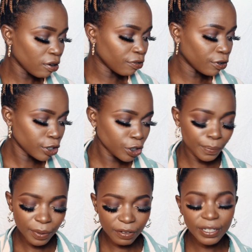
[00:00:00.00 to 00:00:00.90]
foundation
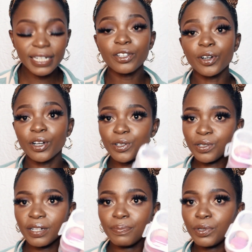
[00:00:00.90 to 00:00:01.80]
perfectly, you're going to
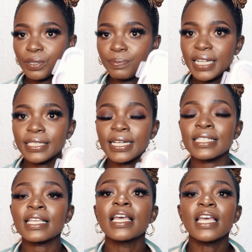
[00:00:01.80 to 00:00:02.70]
need beauty blenders.